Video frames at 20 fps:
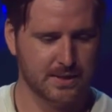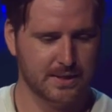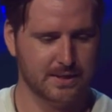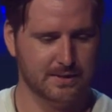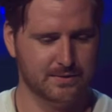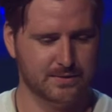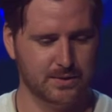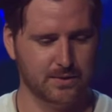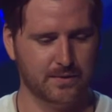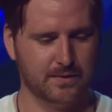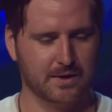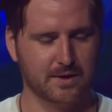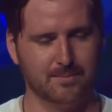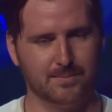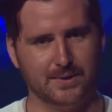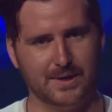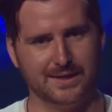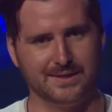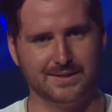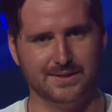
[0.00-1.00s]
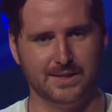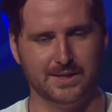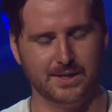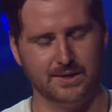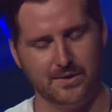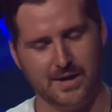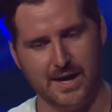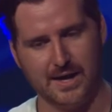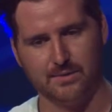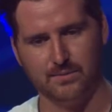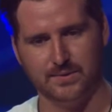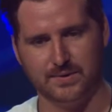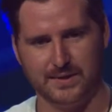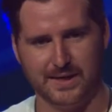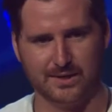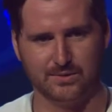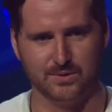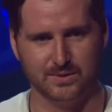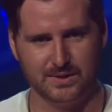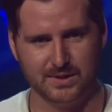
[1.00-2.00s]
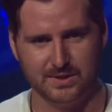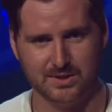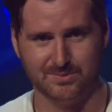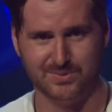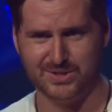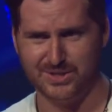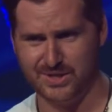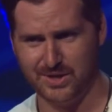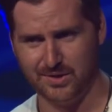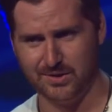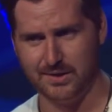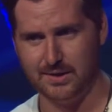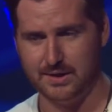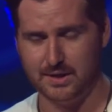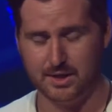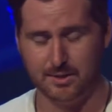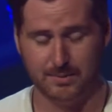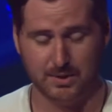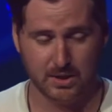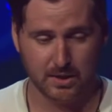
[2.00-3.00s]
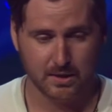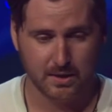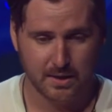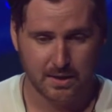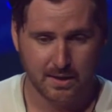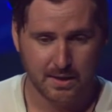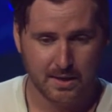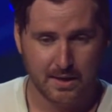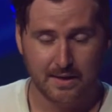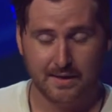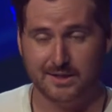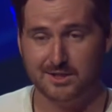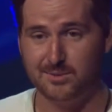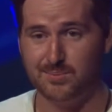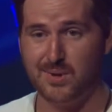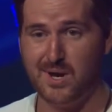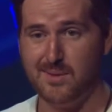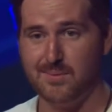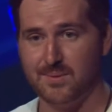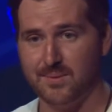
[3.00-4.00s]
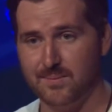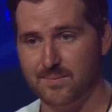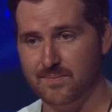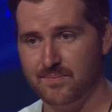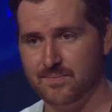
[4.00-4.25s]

is due to the complexity to interact with the actual system securely and to be good. That's a problem.